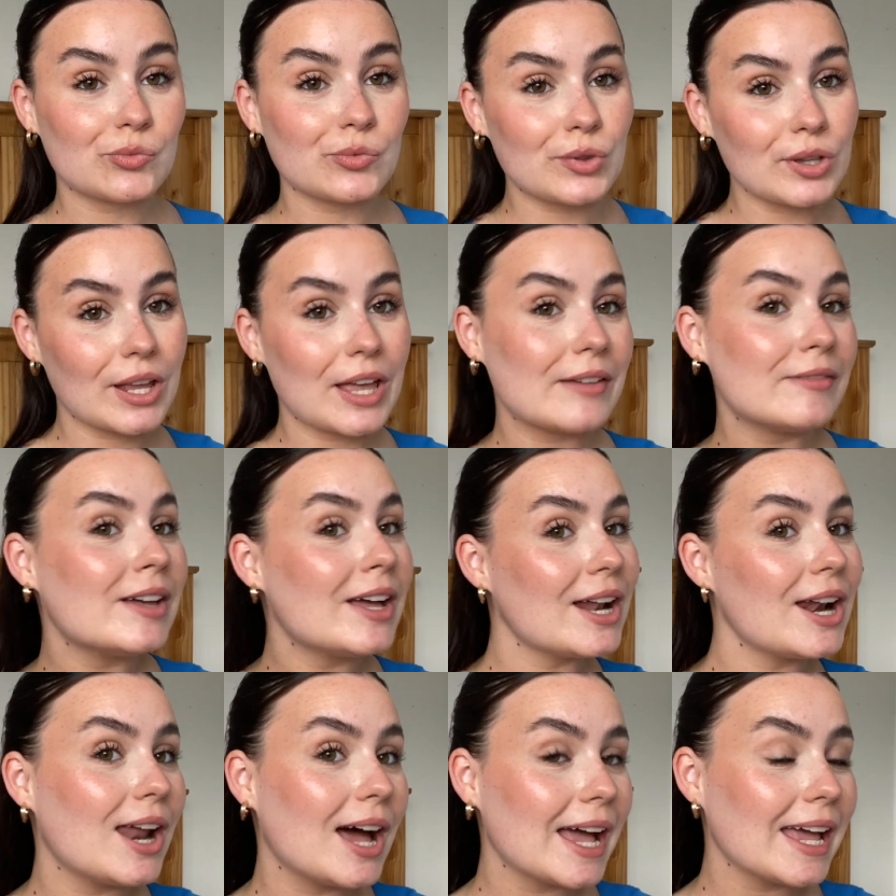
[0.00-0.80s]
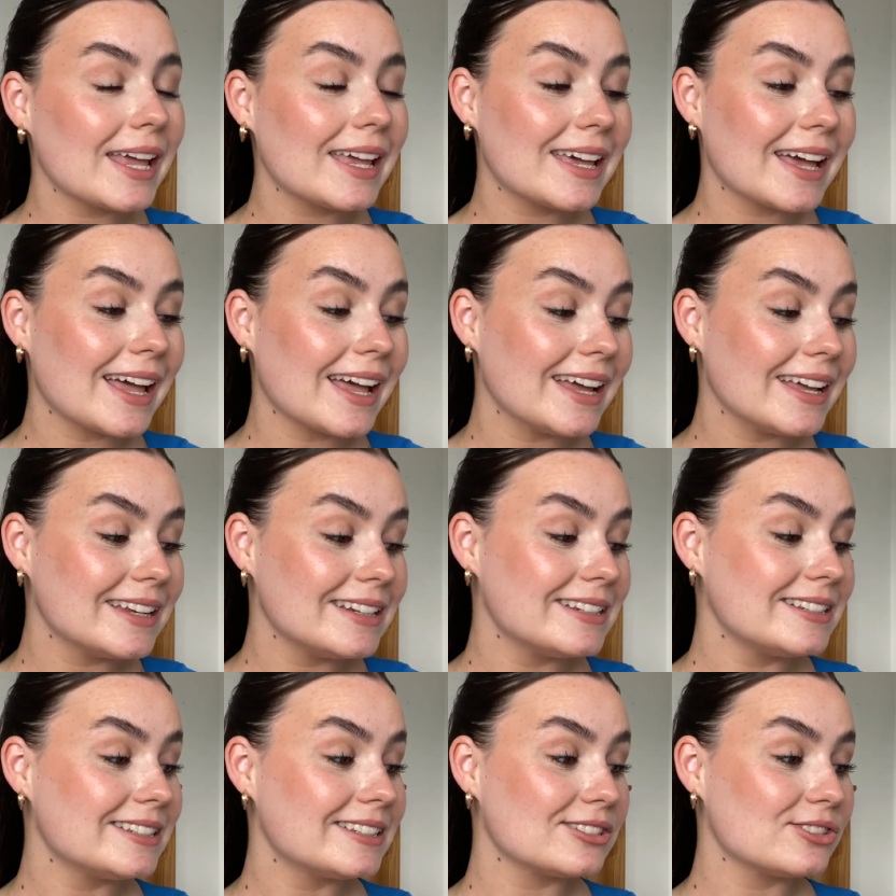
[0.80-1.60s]
give it a like
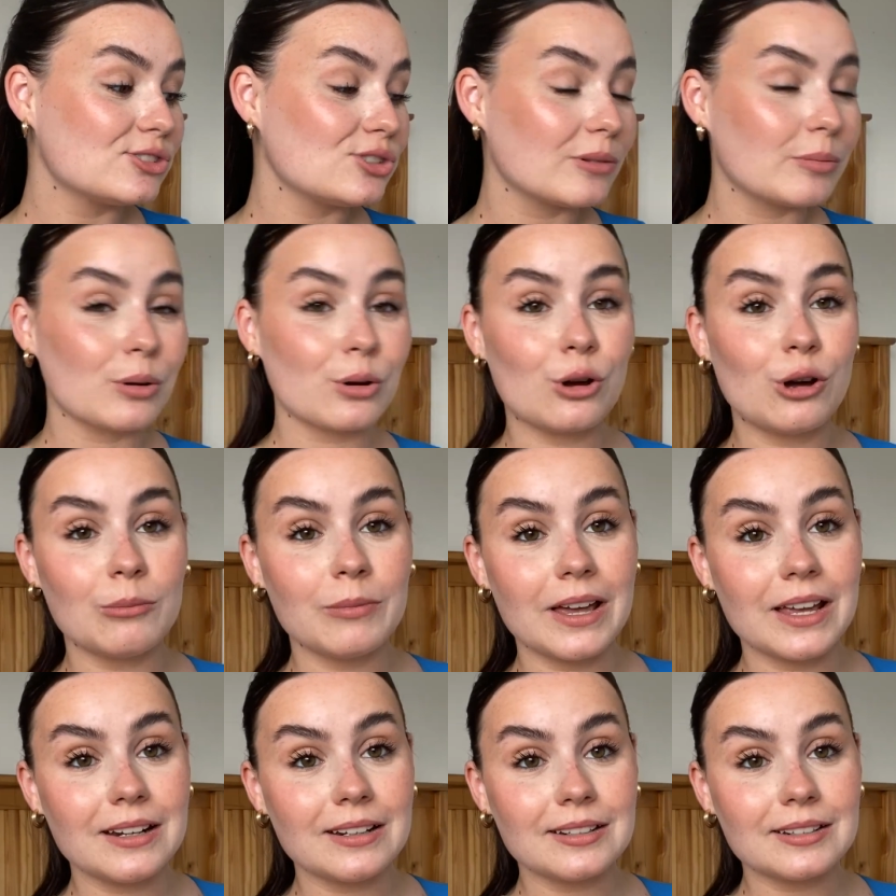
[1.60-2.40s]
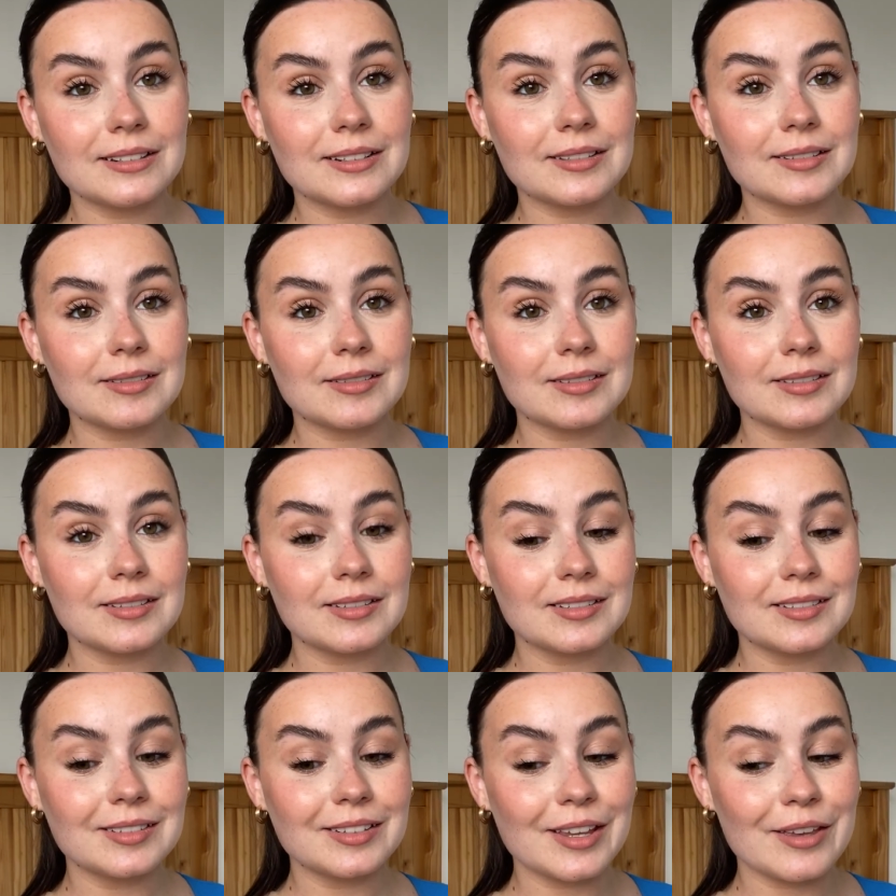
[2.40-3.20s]
and drop a comment
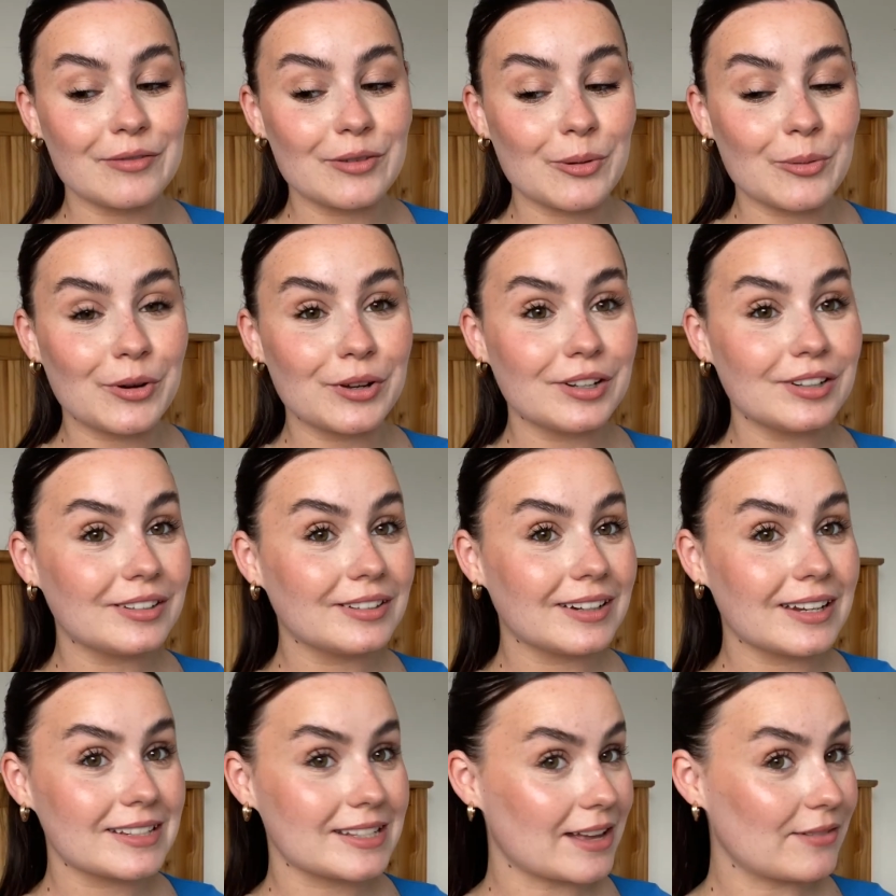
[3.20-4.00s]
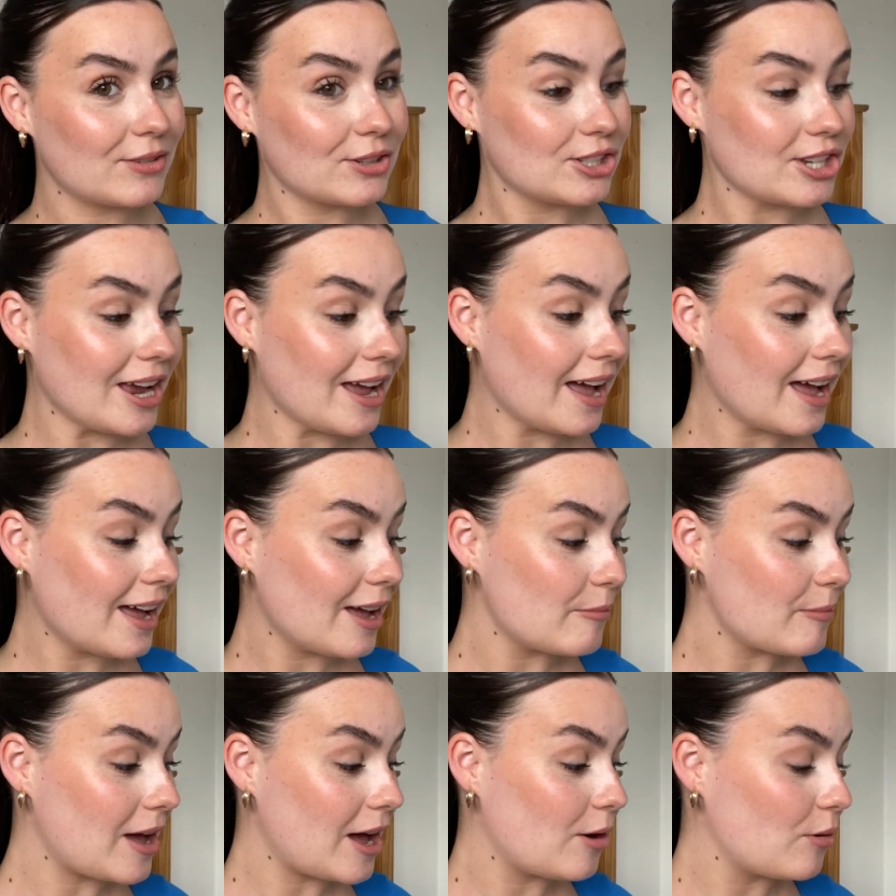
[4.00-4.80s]
if you want. Let's have a chat
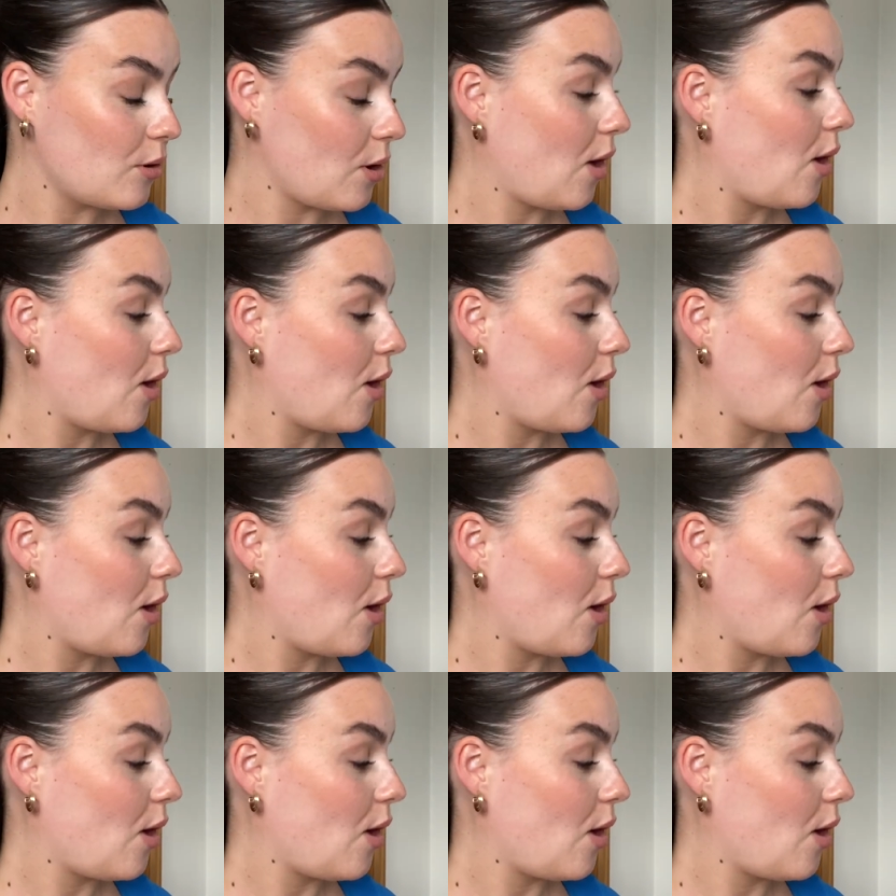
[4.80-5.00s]
about